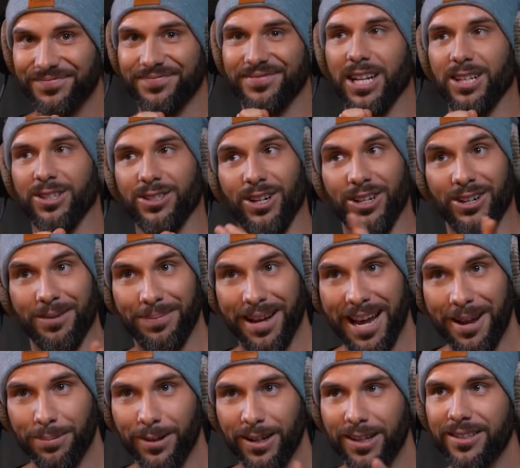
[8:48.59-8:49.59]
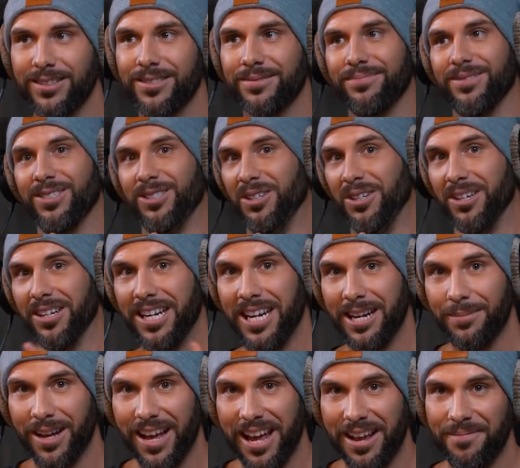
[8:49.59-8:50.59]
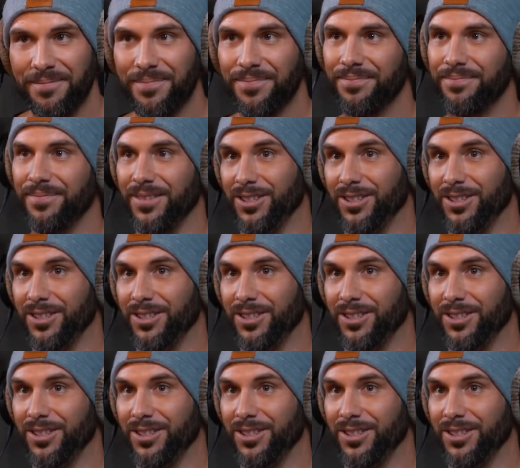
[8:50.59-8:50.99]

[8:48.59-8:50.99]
It's not on PayPal, not on eBay.